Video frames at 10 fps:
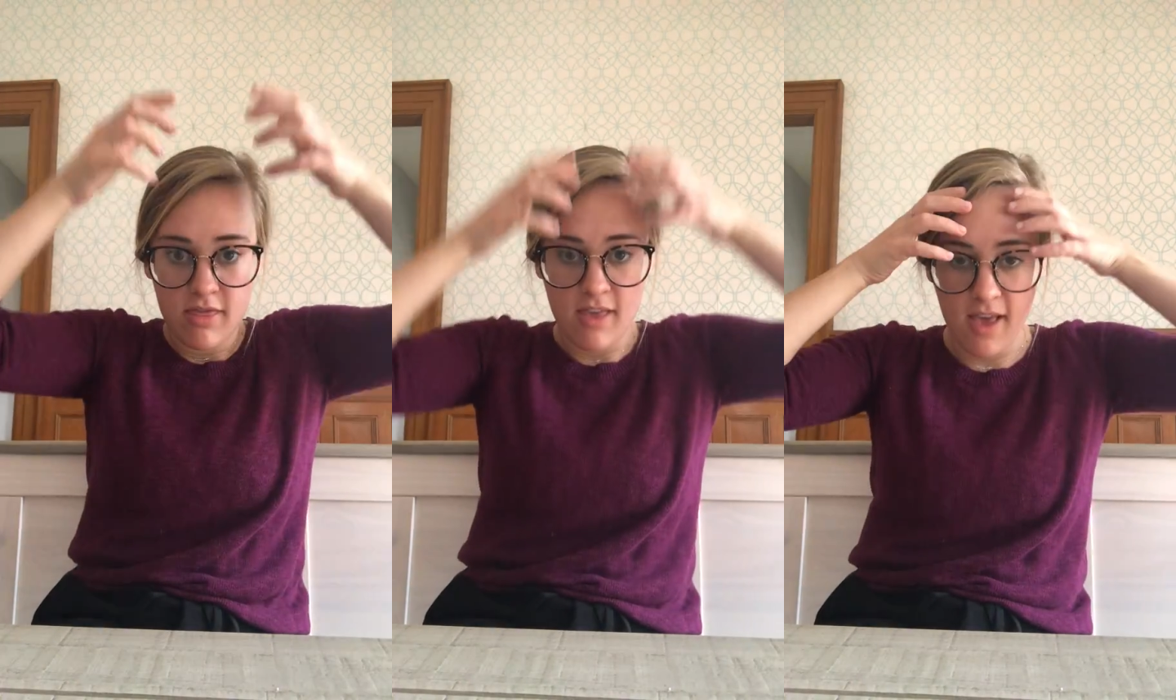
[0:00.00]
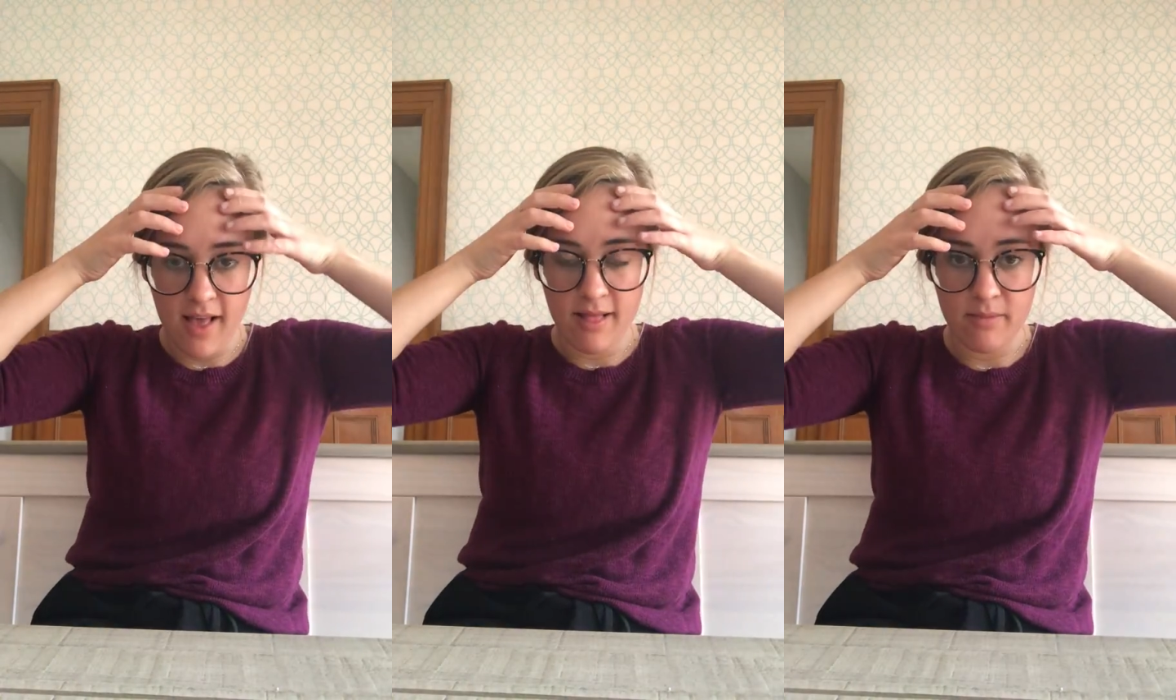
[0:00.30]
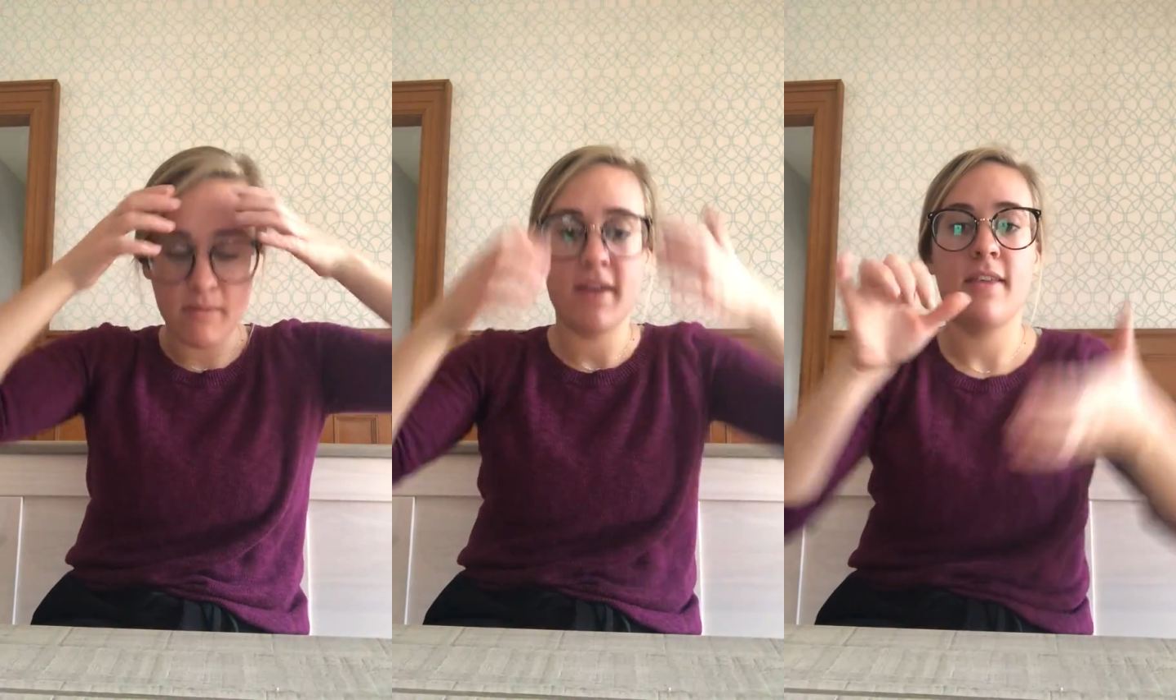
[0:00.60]
help
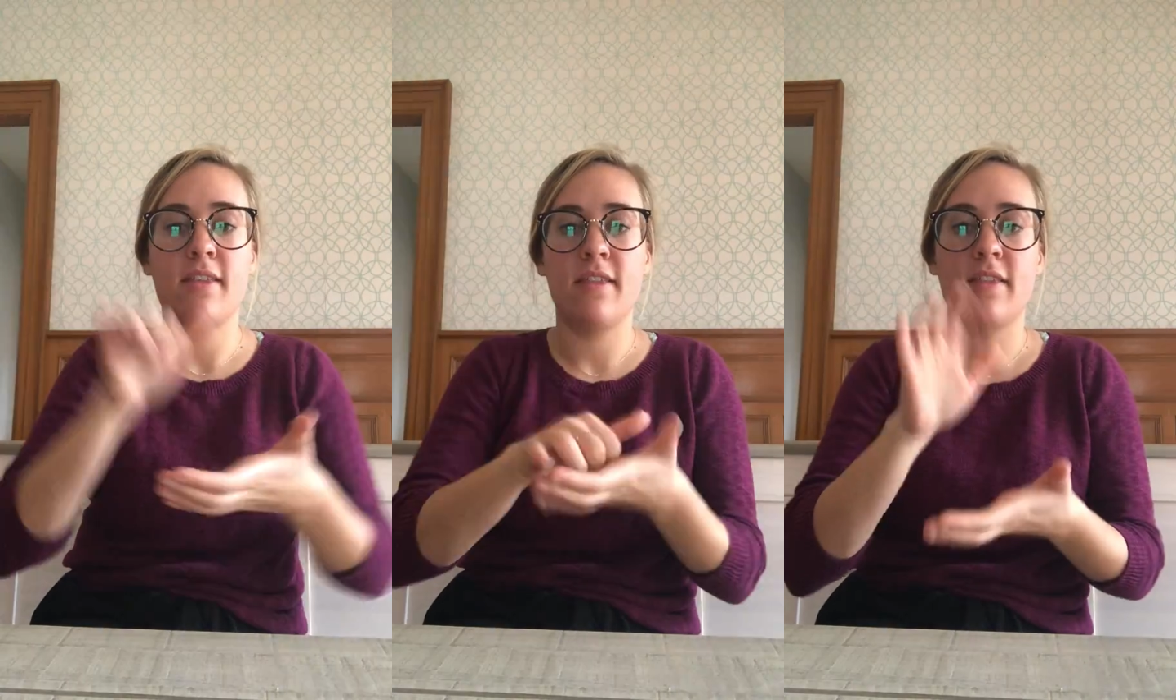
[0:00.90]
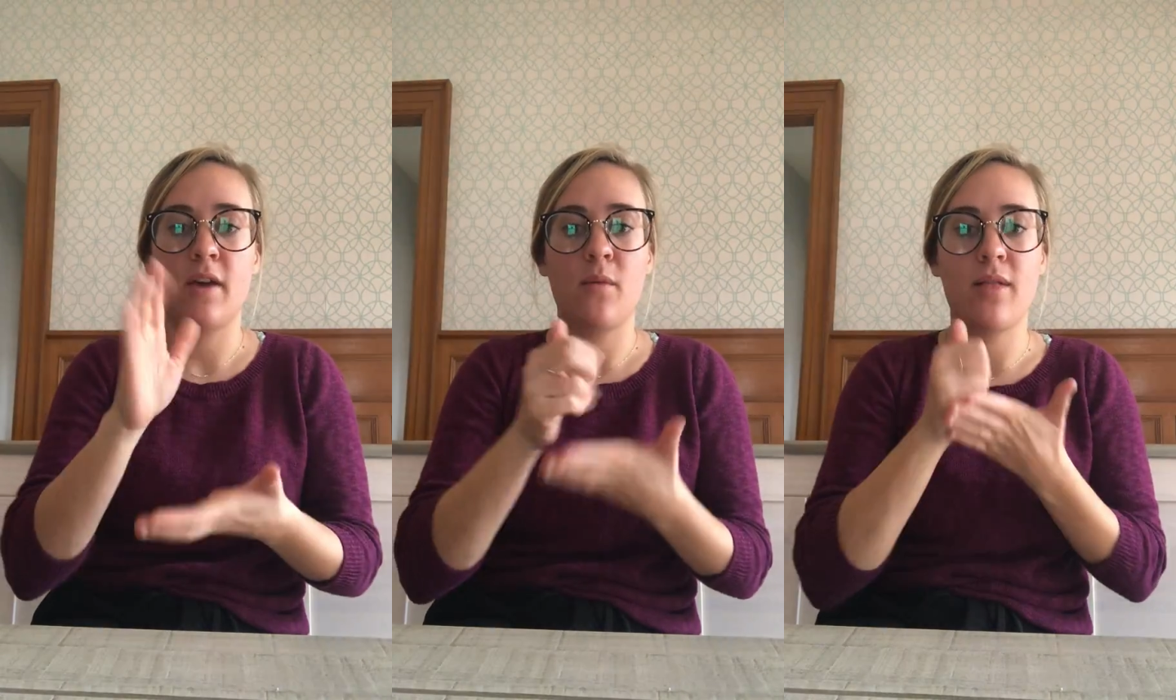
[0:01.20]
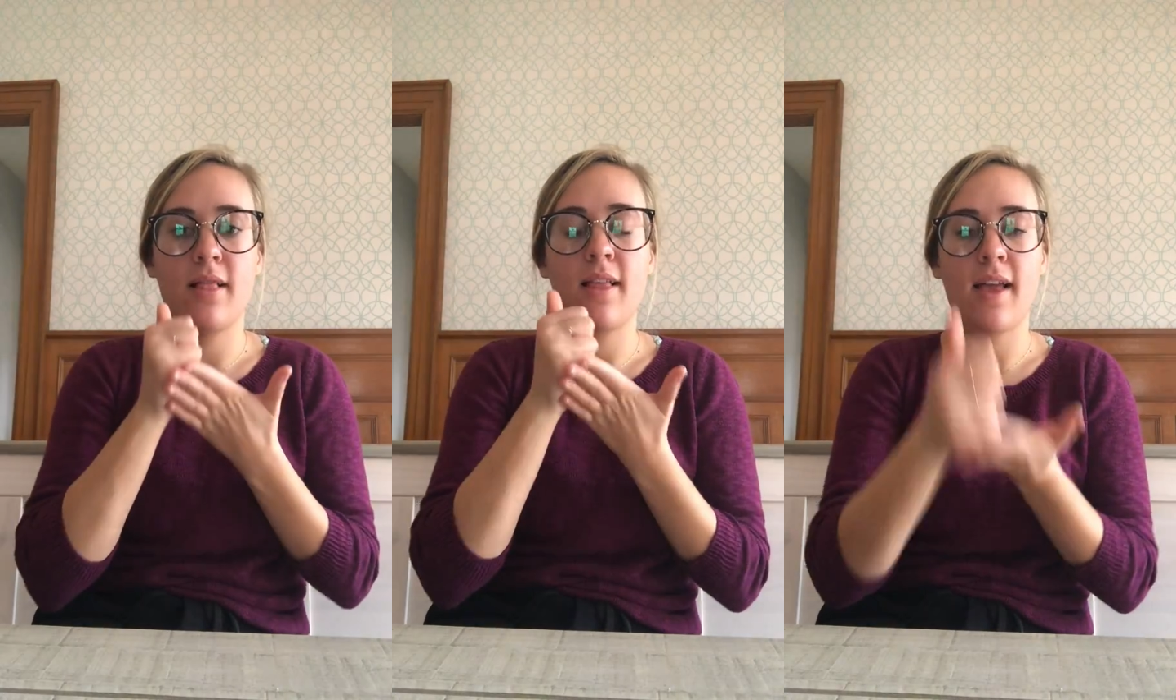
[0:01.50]
those bones
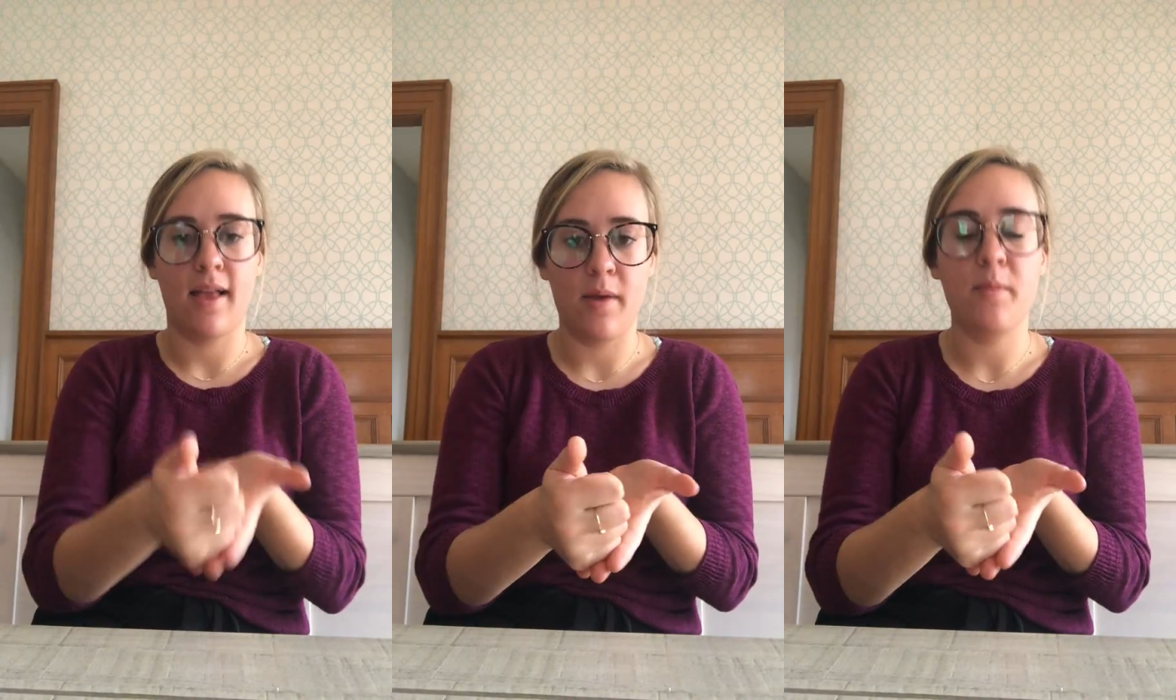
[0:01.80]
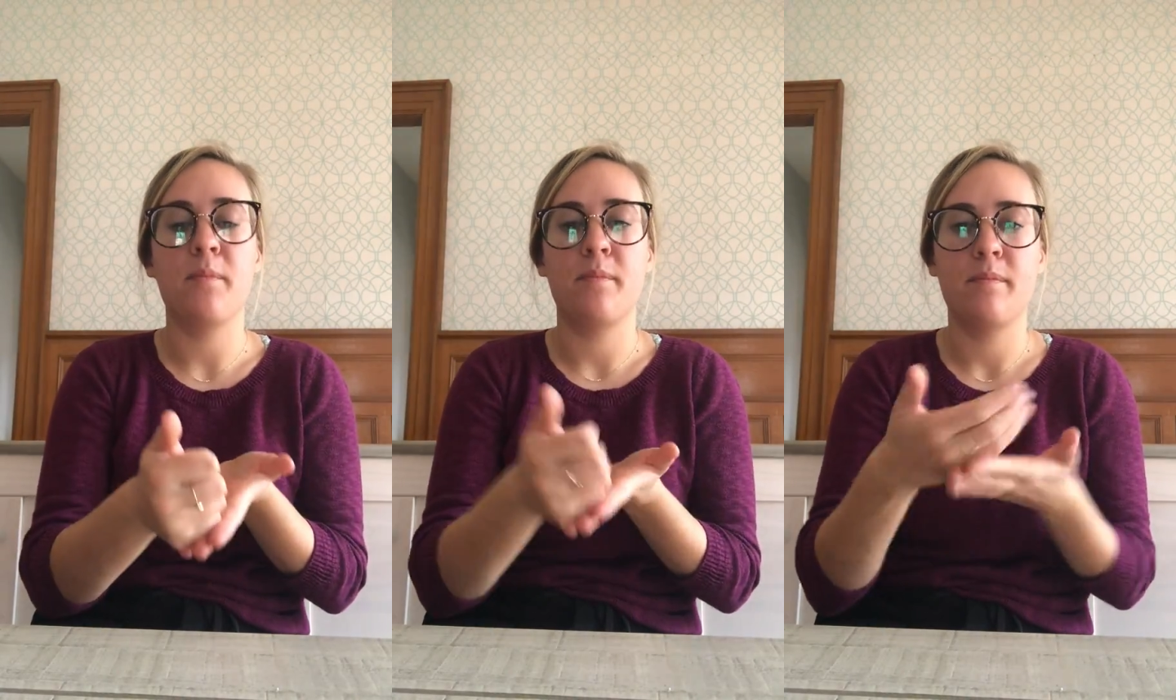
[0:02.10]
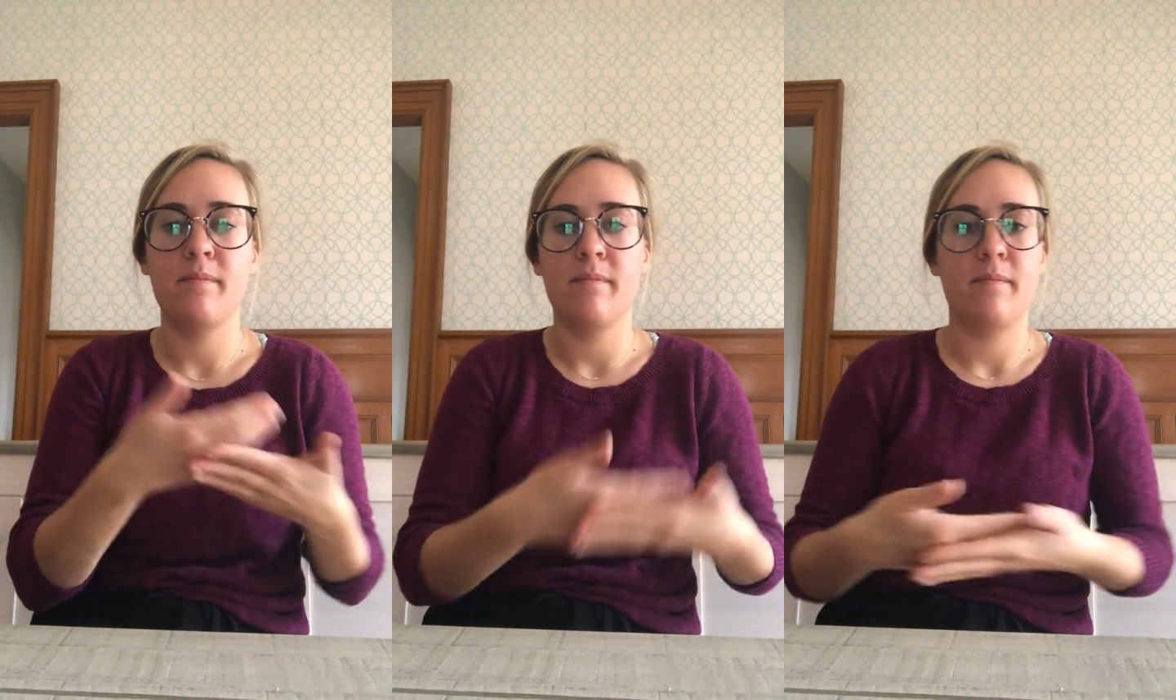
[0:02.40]
shift back into their
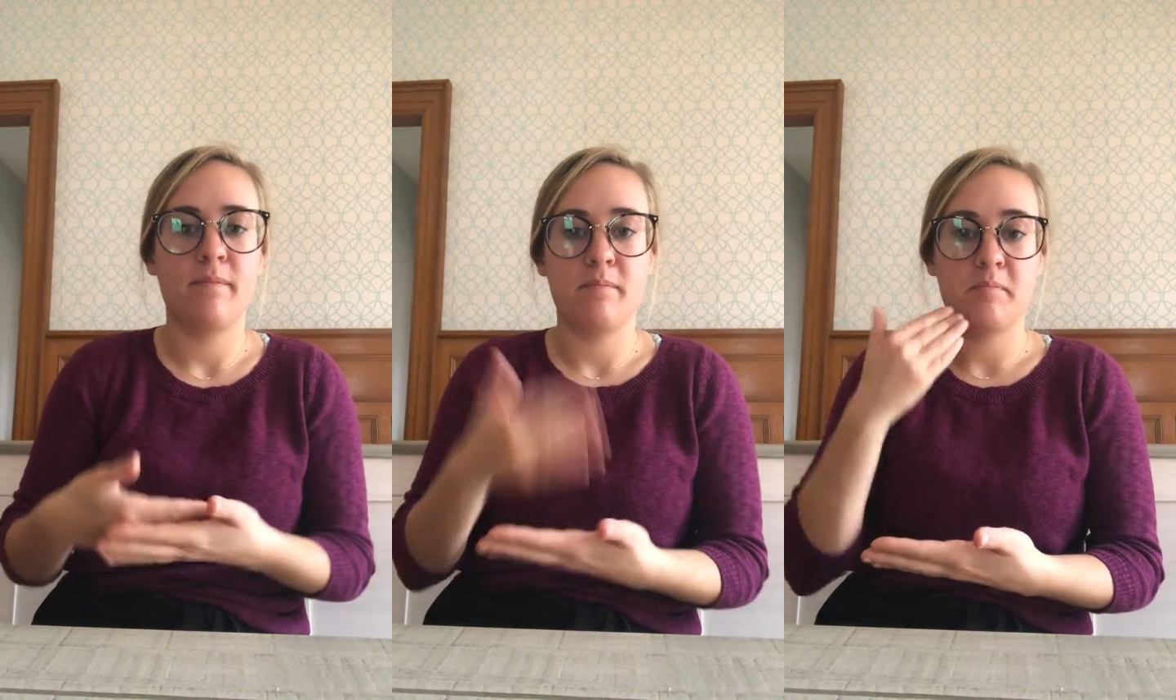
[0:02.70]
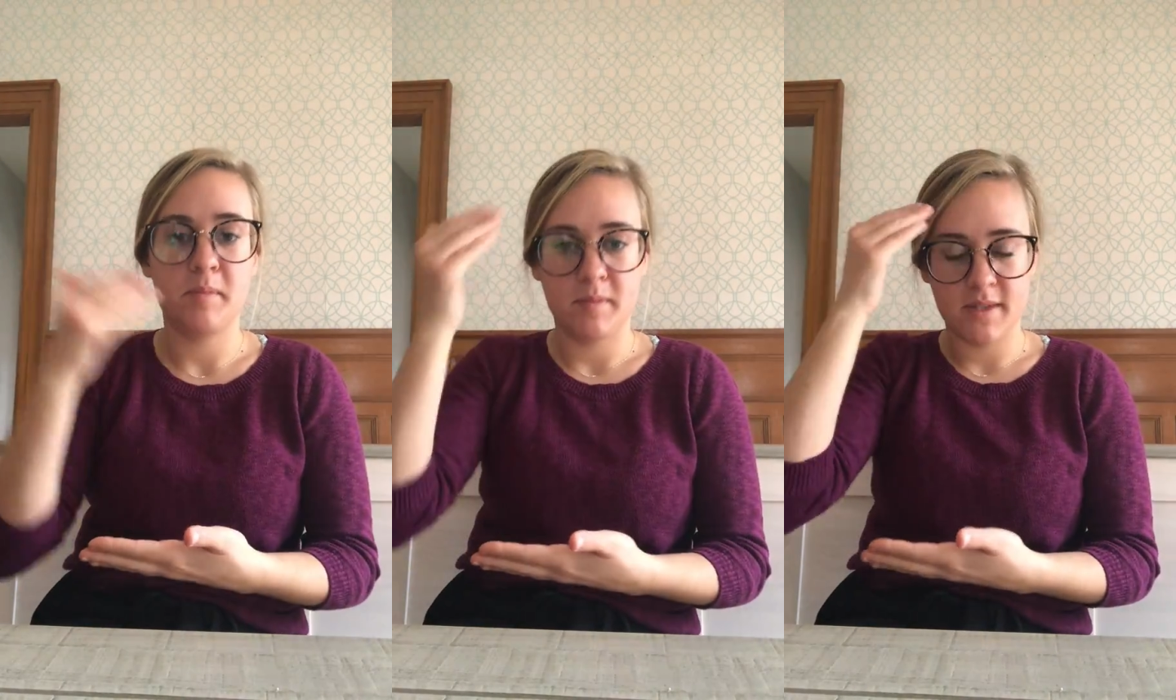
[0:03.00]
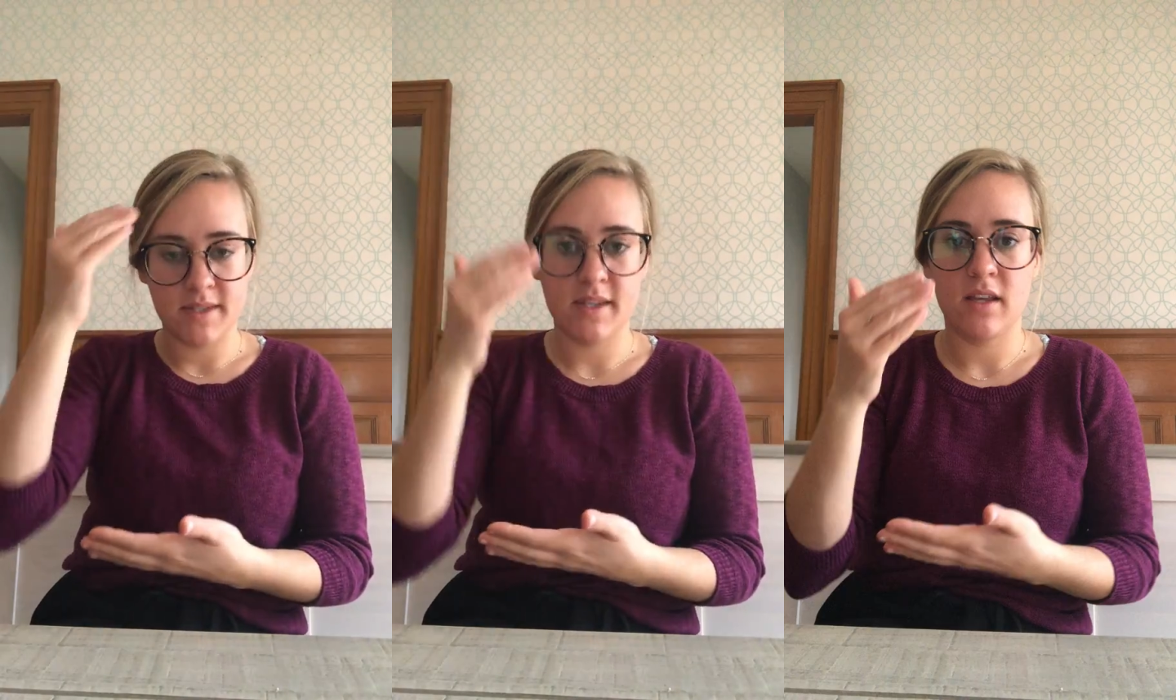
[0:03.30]
regular position.